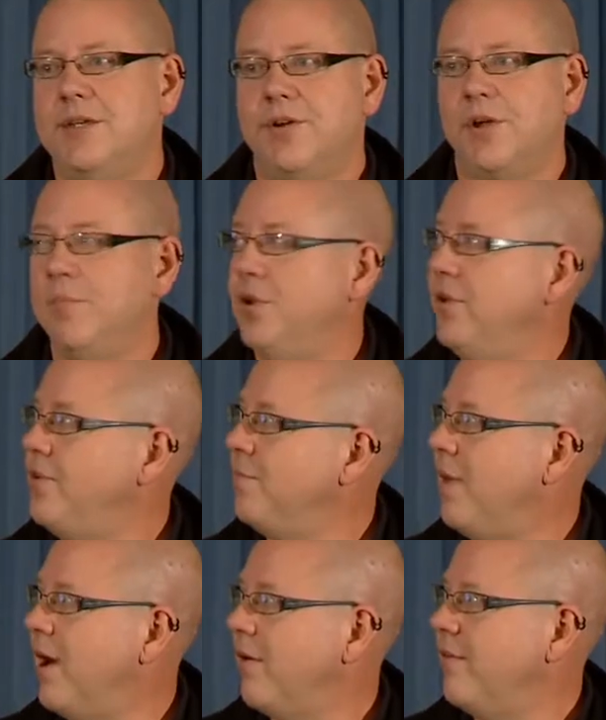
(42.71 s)
or computed
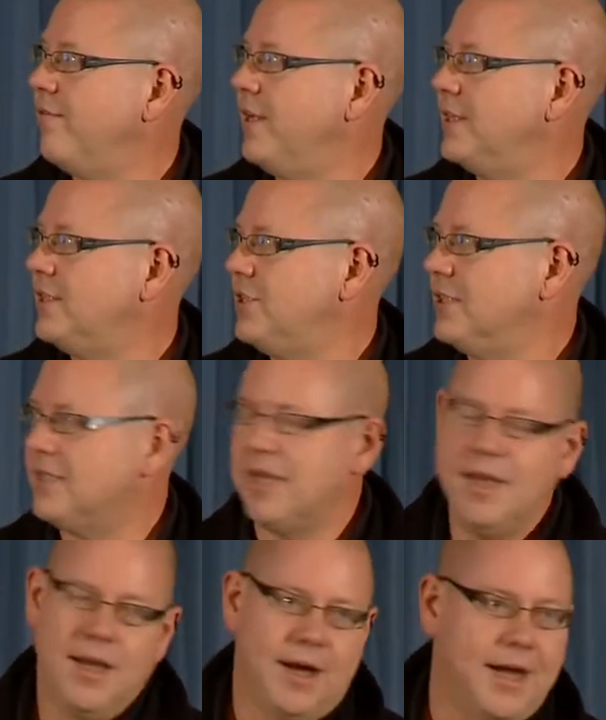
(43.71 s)
tomography, it's just
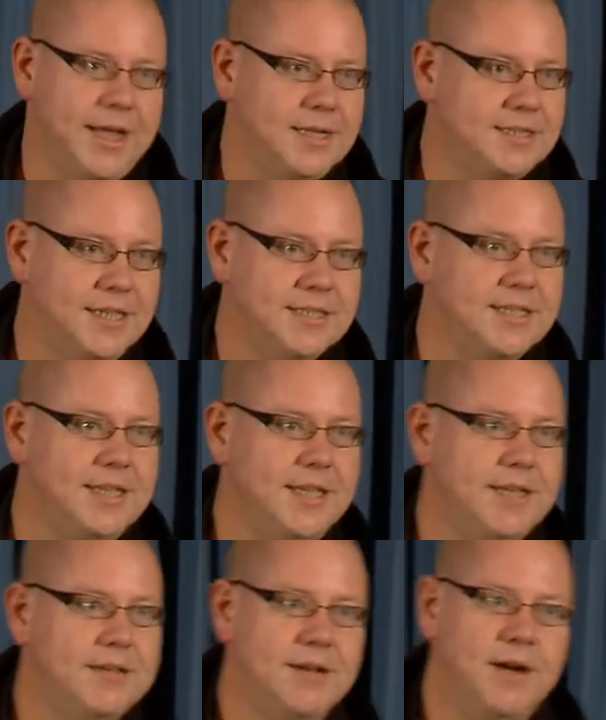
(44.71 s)

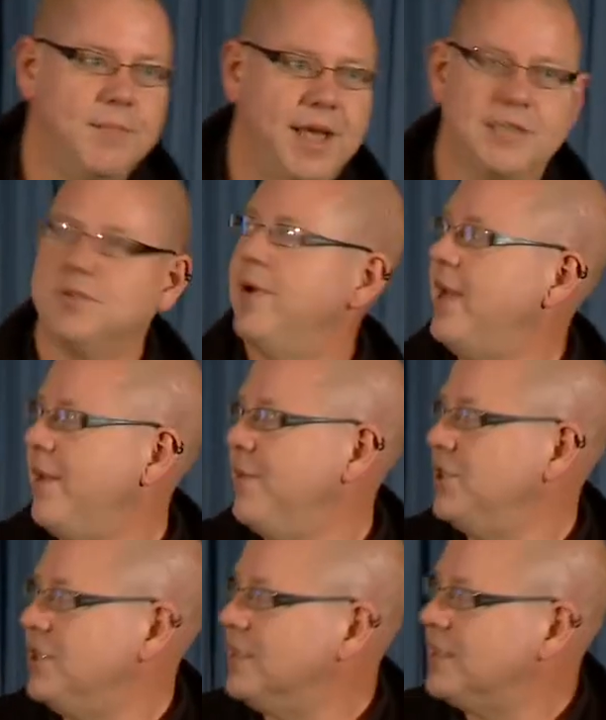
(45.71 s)
high-intensity X-ray
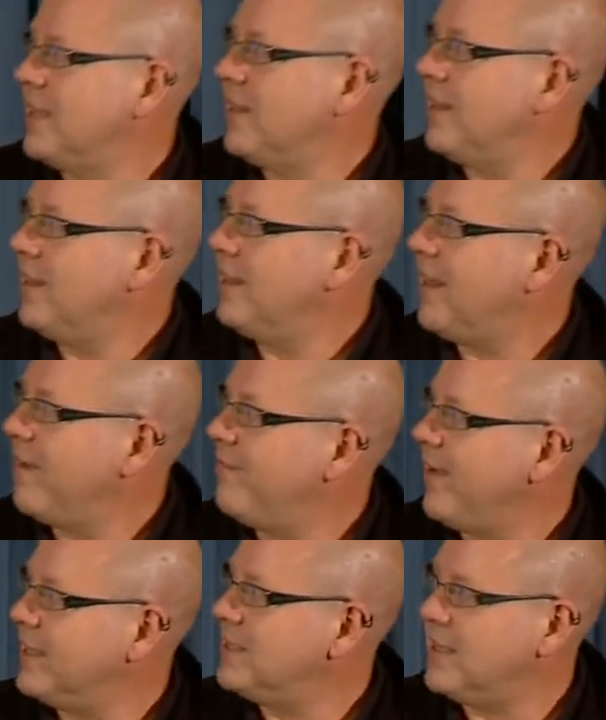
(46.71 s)
images, nothing that
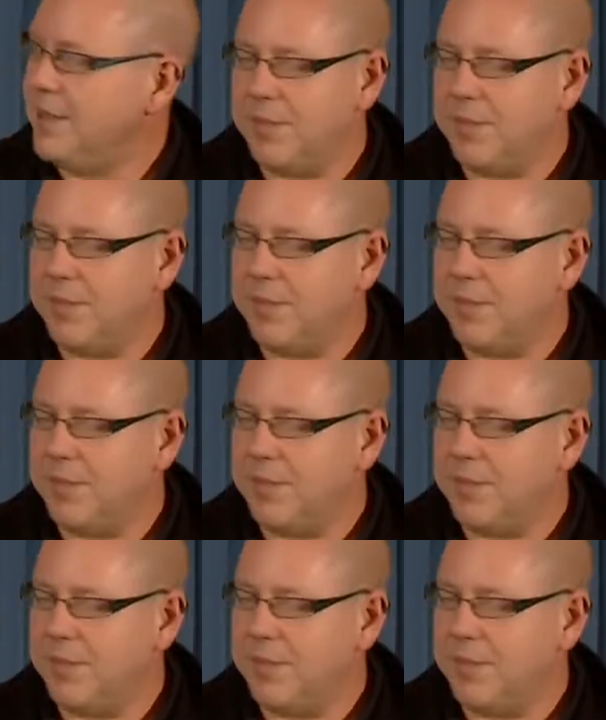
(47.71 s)
fancy.